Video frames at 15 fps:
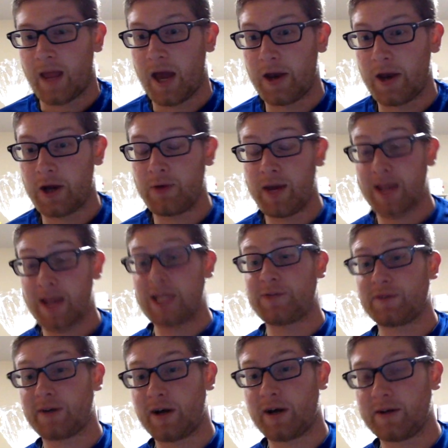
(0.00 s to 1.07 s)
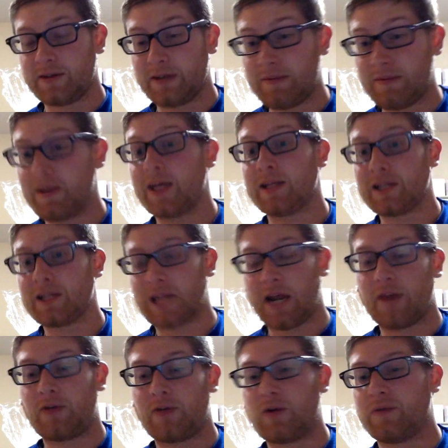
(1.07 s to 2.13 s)
know we had difficulties. Let me get this
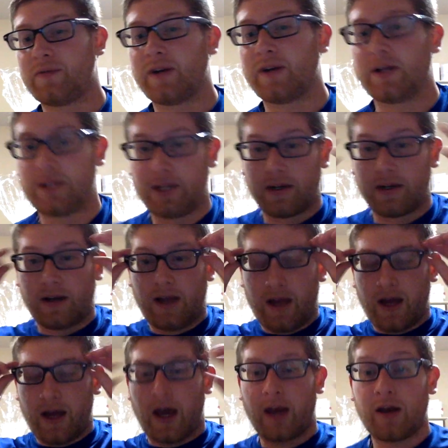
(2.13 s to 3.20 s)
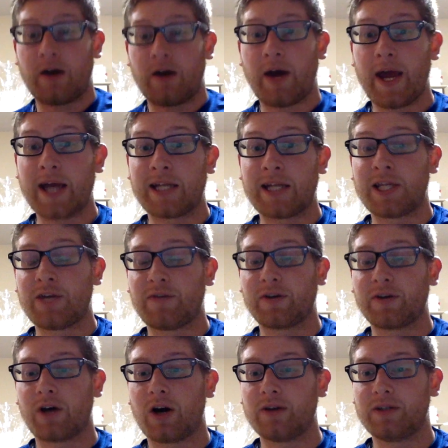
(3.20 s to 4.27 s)
out of the room first here. I know I had
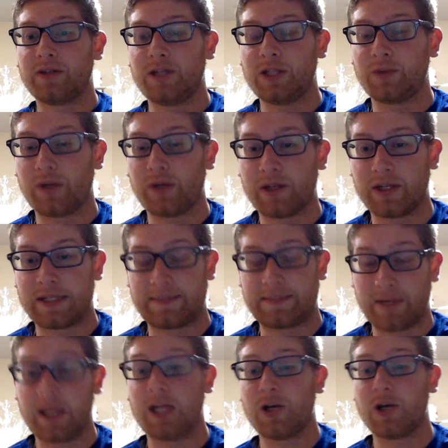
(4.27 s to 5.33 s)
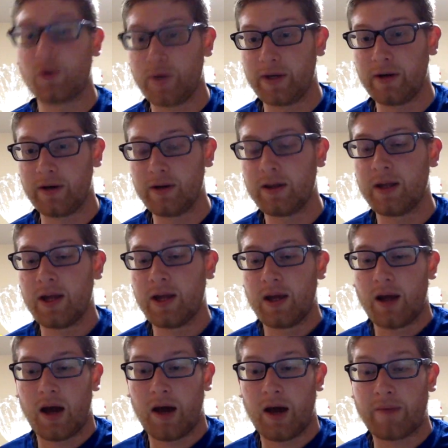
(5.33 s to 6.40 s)
difficulties with the spinning wheel.
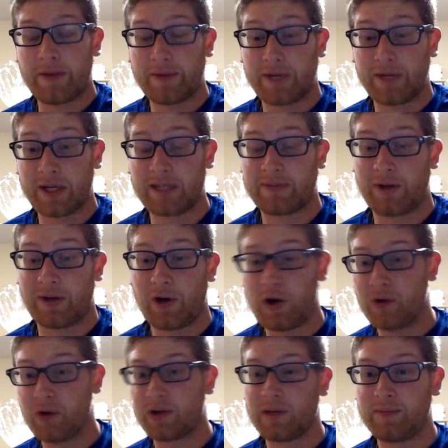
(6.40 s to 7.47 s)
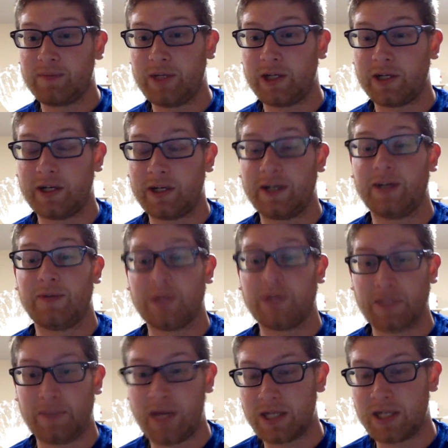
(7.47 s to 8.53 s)
That's because my old computer was
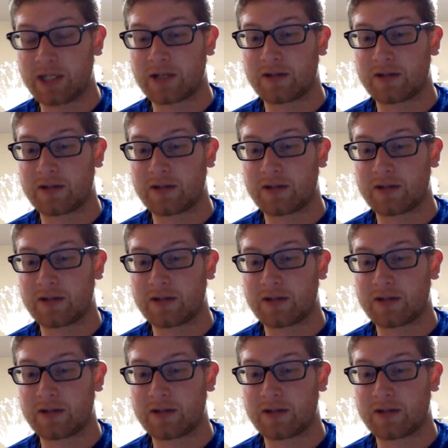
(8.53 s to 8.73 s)
a piece of